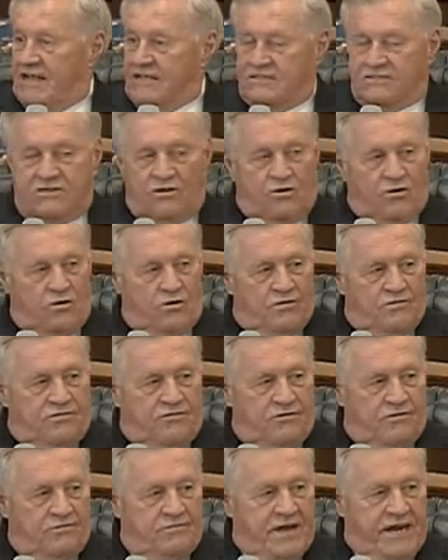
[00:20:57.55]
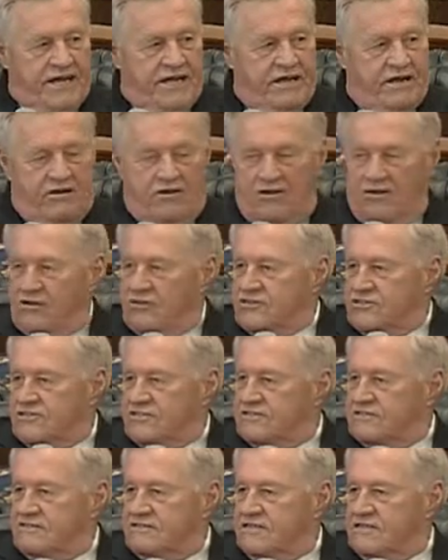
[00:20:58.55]
So for many
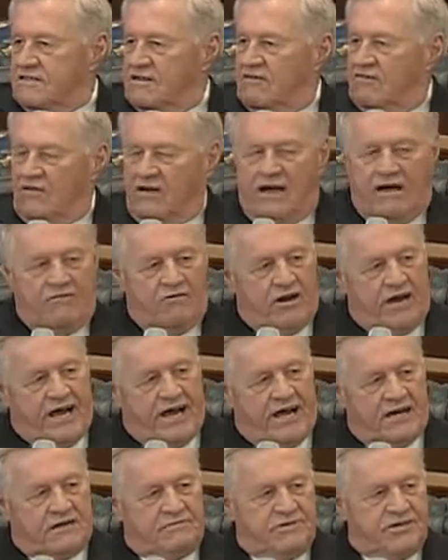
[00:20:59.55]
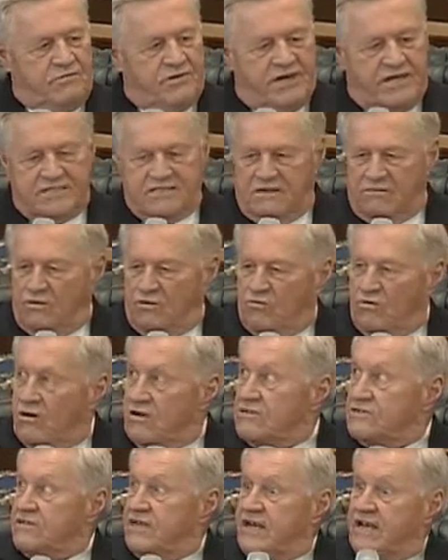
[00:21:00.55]
years, you know, when I got to be, I said, well,
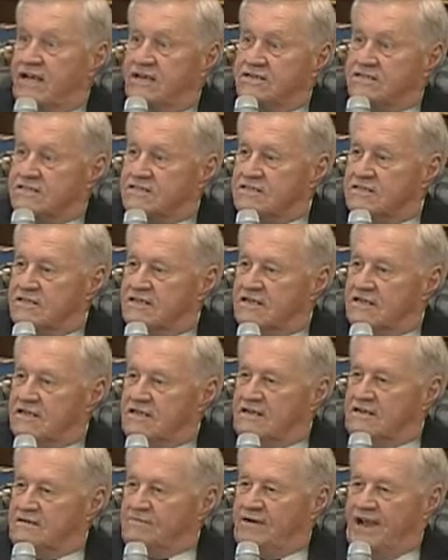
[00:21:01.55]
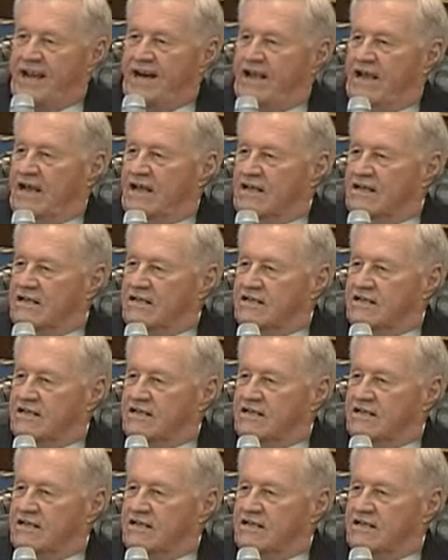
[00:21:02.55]
where's Kika's painting?